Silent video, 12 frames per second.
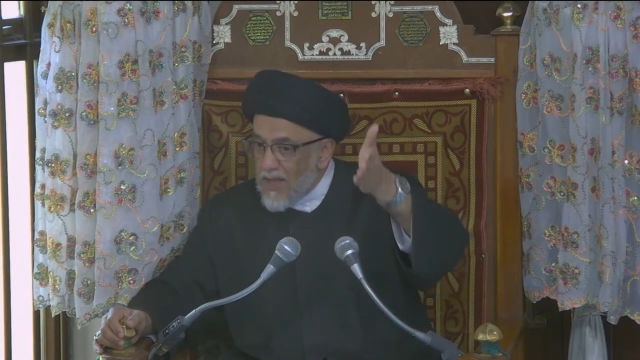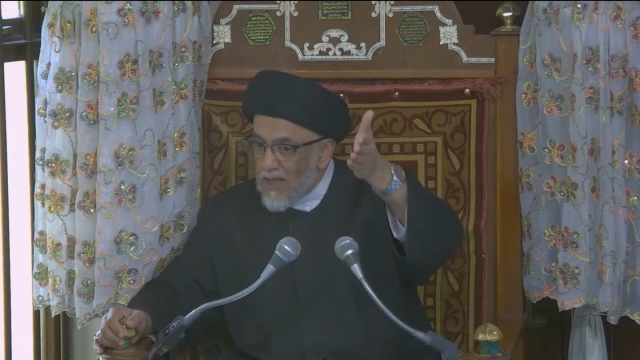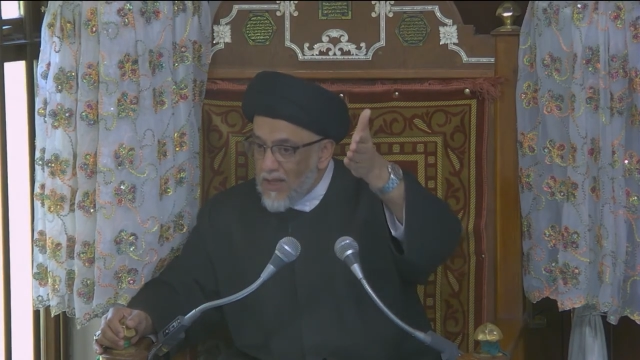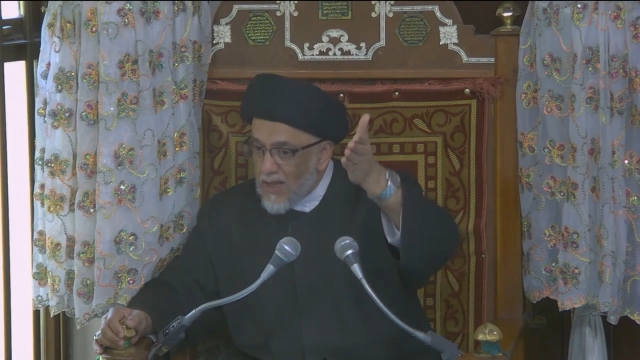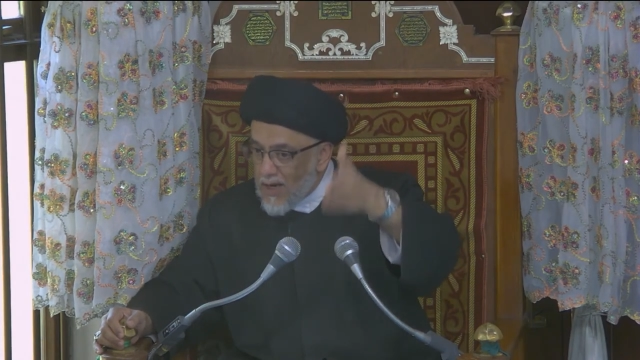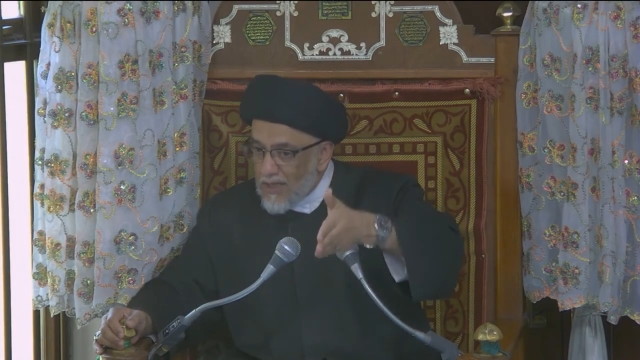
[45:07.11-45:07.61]

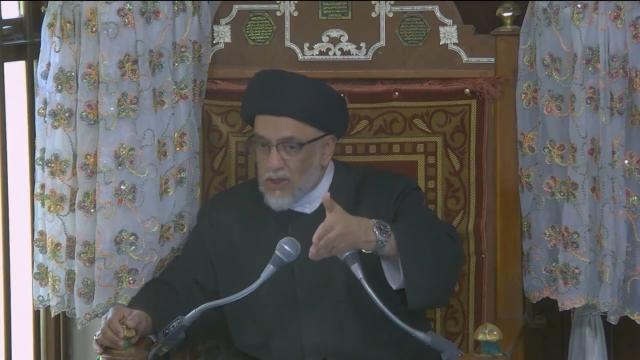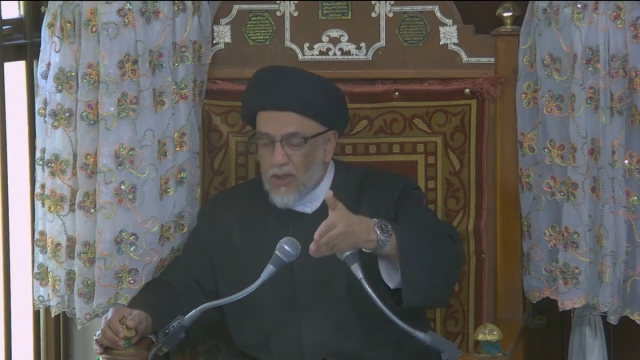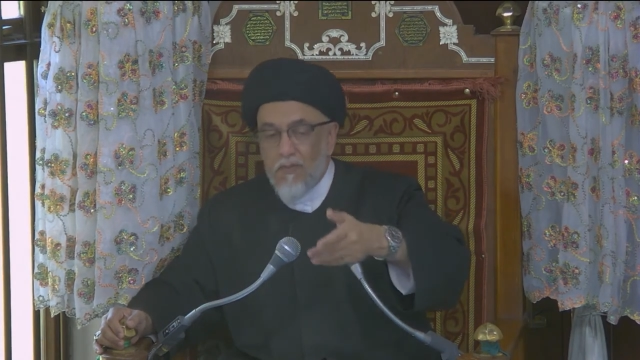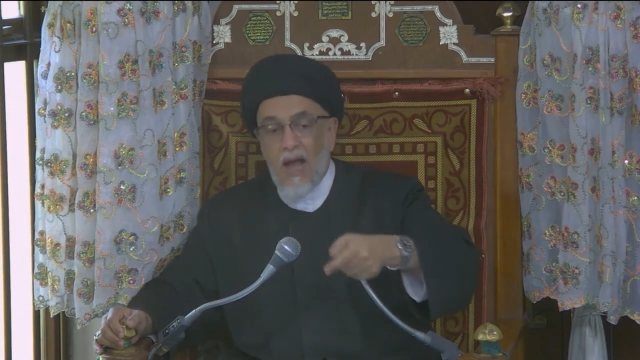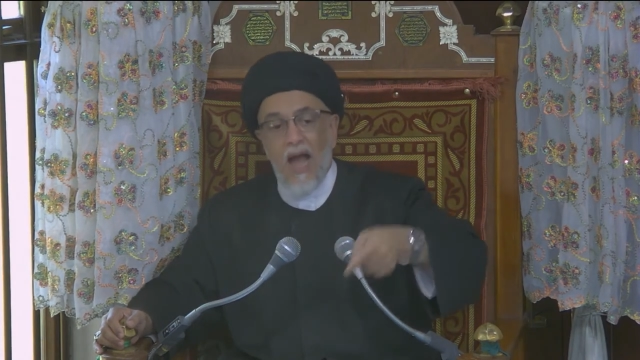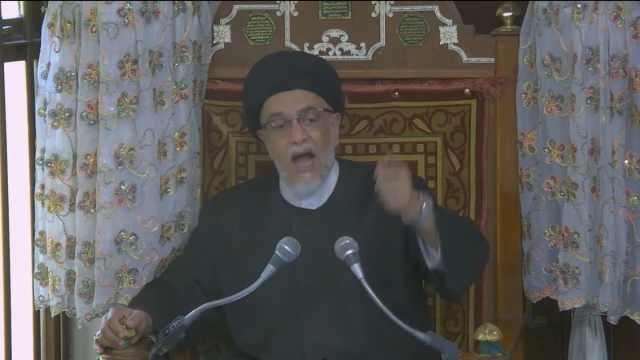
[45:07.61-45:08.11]

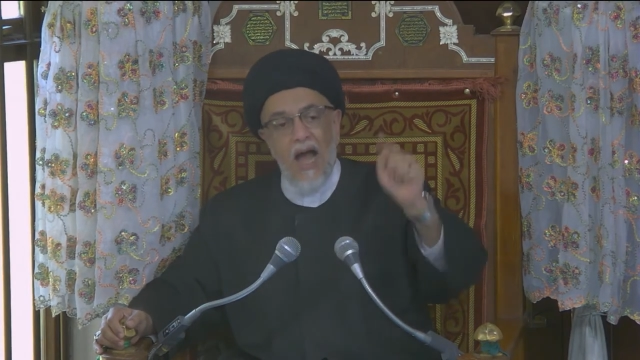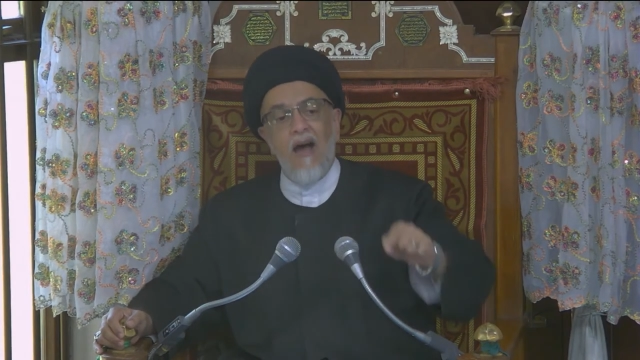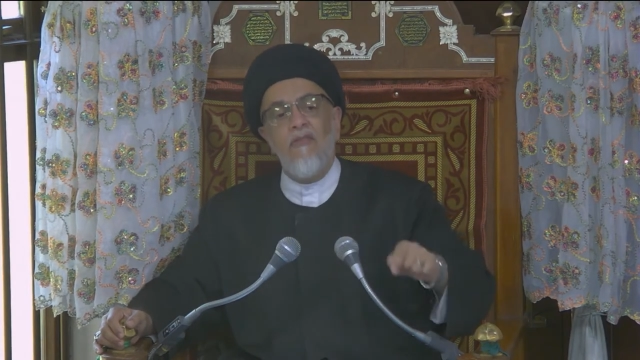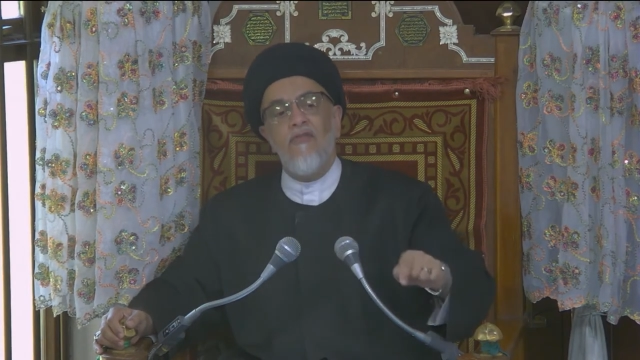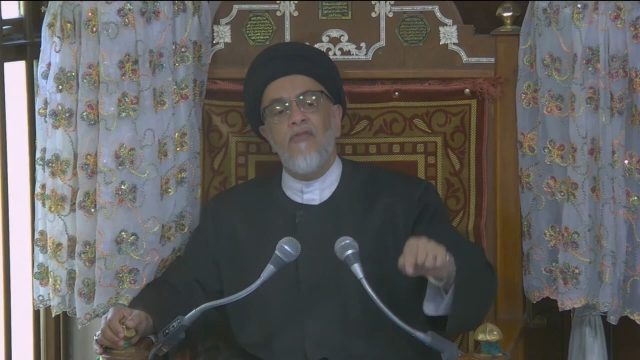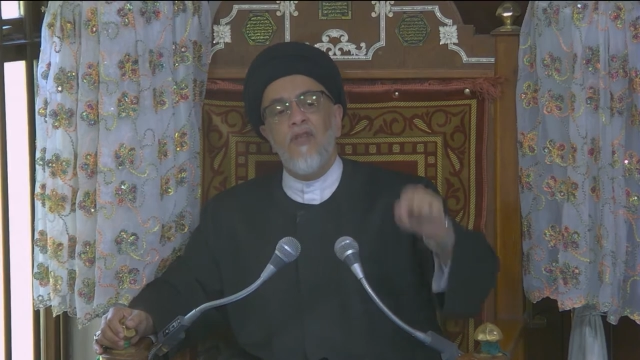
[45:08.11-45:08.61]
Rajab
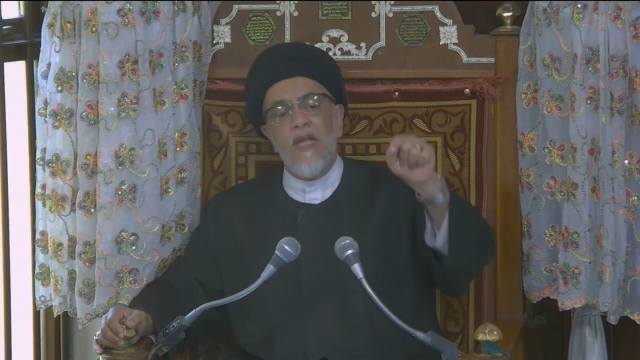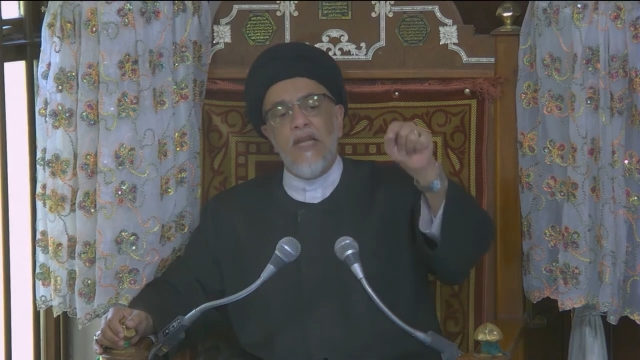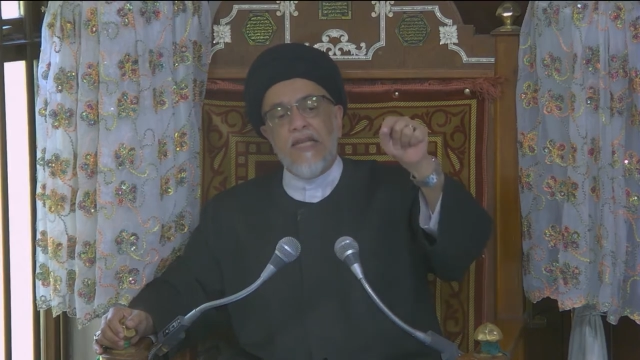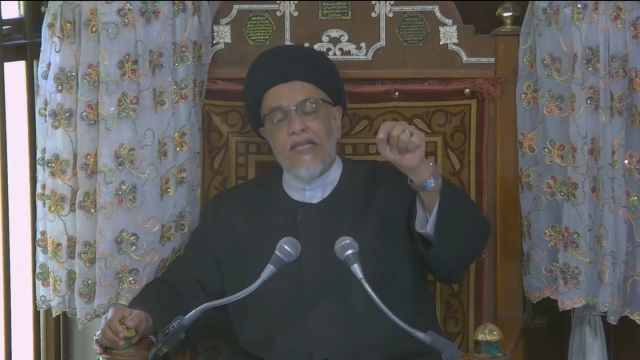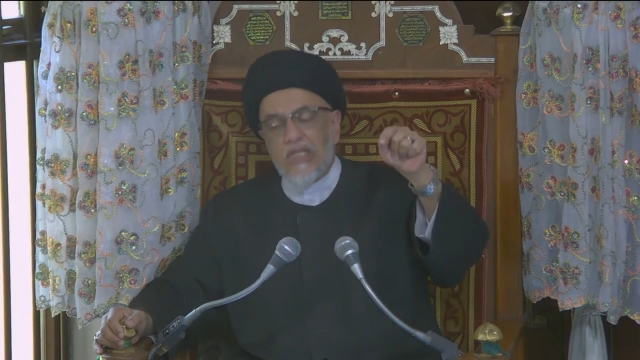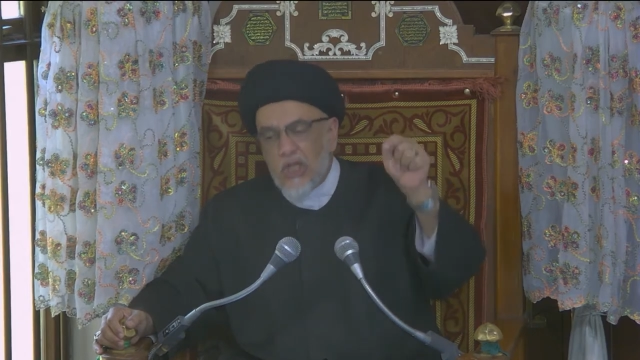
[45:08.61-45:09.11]
after
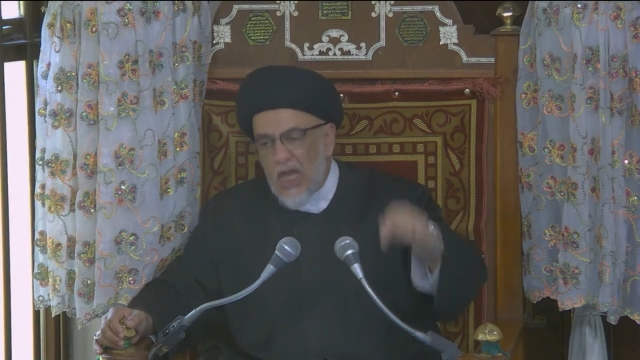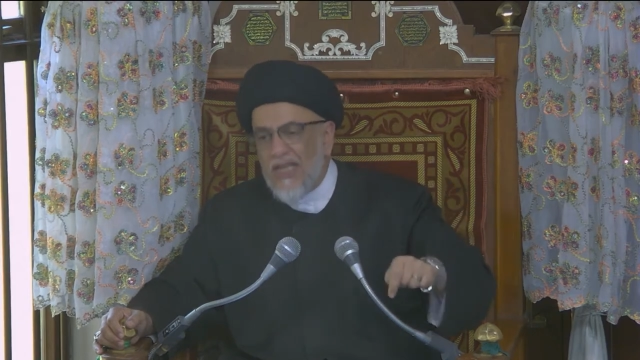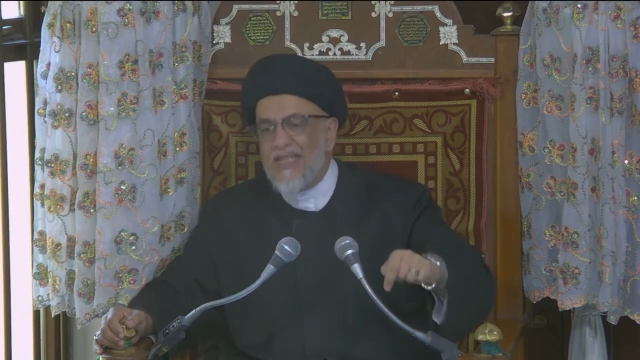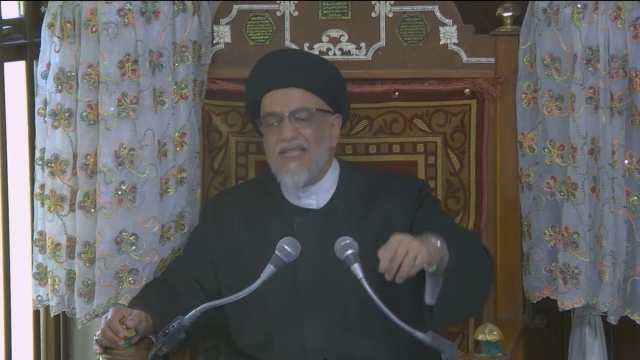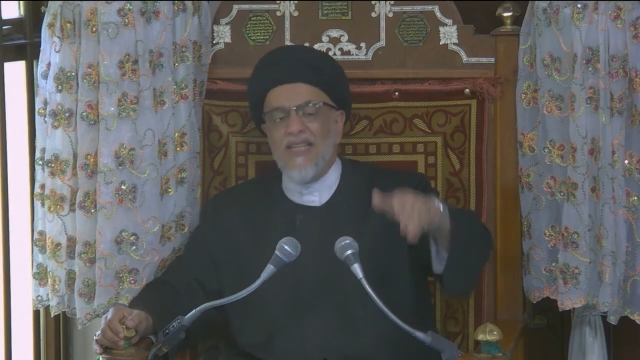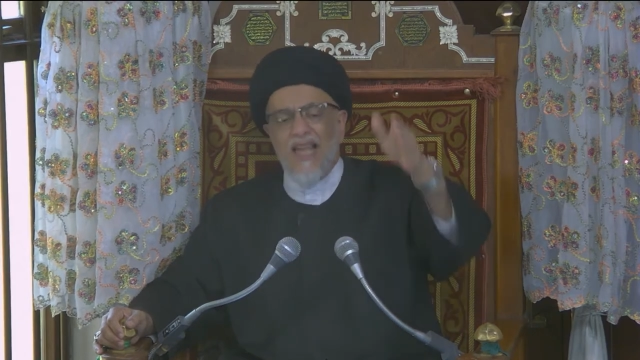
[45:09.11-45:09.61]

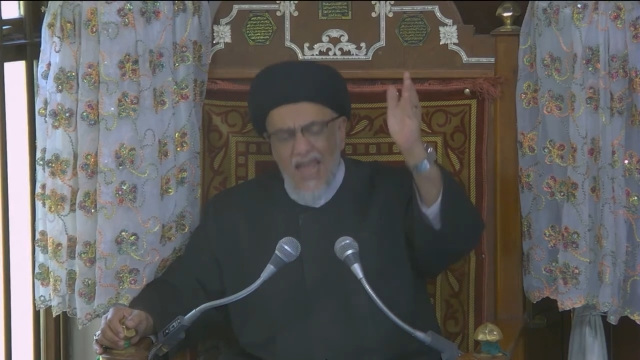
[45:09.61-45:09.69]
rejecting